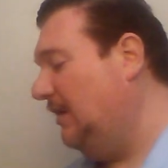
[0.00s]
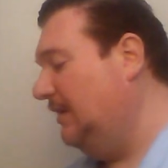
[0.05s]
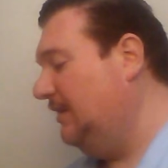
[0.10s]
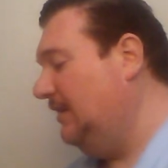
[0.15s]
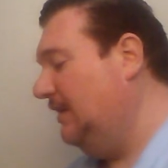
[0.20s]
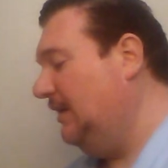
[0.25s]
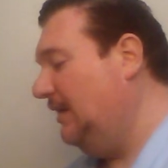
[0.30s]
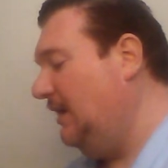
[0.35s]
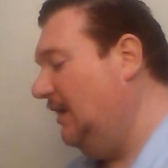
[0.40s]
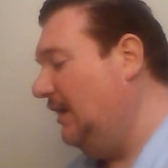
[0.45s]
I
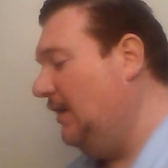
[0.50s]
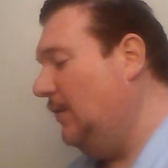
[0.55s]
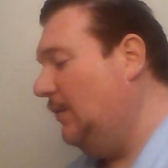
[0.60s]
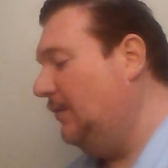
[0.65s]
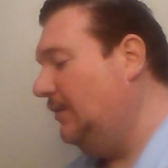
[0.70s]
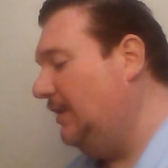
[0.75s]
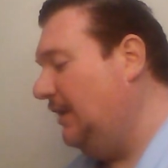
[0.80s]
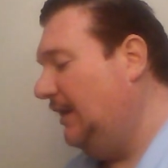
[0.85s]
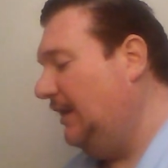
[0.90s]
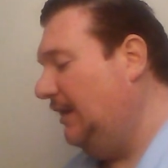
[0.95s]
think I
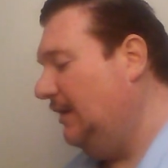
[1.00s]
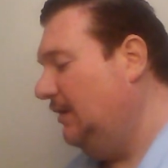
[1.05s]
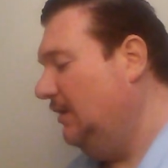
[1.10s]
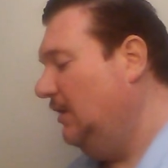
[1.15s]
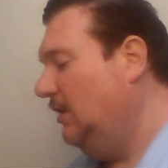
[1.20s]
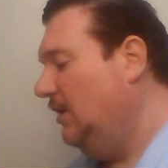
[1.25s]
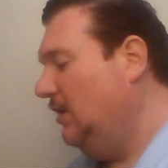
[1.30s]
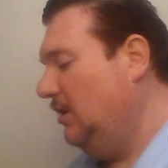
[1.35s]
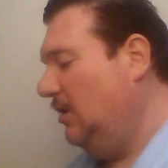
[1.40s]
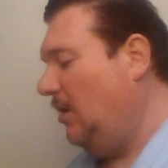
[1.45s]
owned a
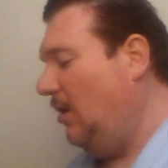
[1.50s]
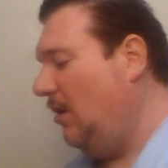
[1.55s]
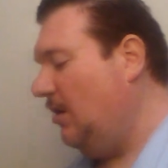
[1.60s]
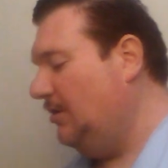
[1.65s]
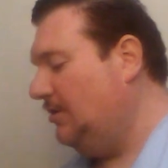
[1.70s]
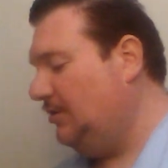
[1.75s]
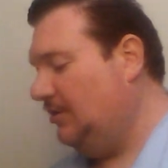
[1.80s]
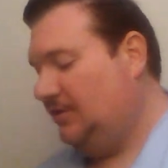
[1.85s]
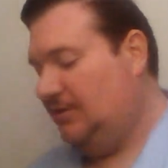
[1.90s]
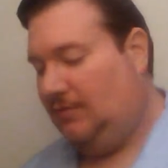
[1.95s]

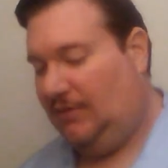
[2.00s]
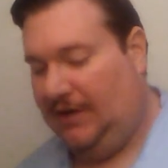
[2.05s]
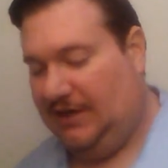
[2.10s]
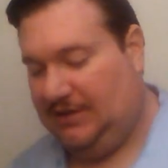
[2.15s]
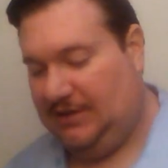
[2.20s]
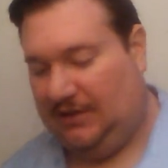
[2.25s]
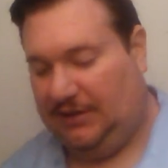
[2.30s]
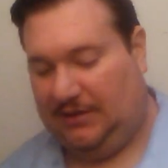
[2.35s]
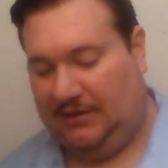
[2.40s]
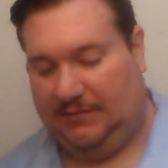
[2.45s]
cartridge
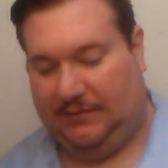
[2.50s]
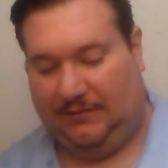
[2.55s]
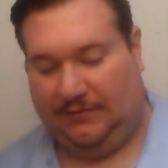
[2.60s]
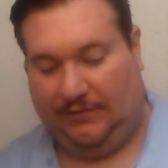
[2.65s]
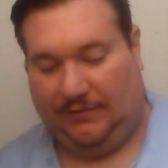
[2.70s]
razor